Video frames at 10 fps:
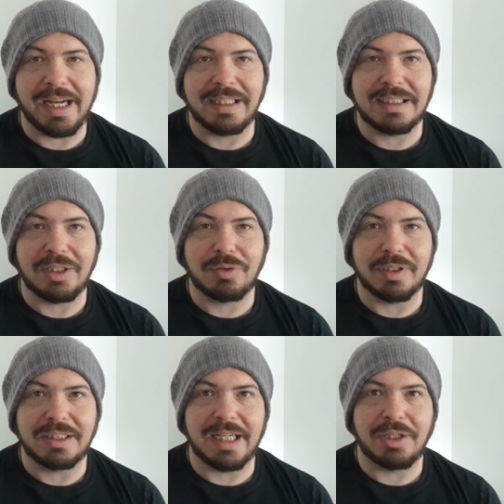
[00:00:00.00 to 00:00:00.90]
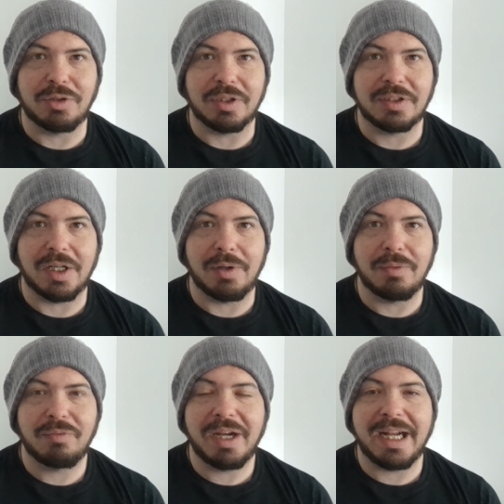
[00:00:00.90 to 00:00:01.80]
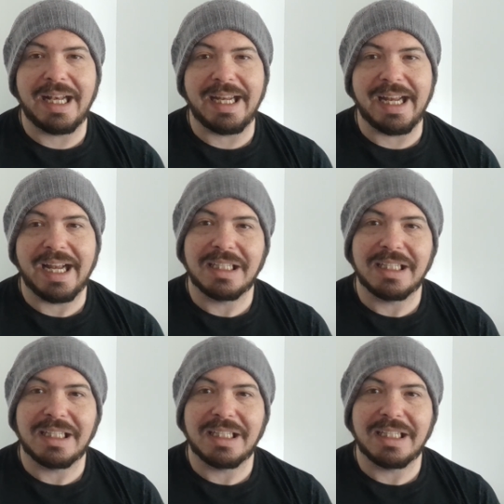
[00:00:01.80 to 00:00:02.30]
etc., etc. So really,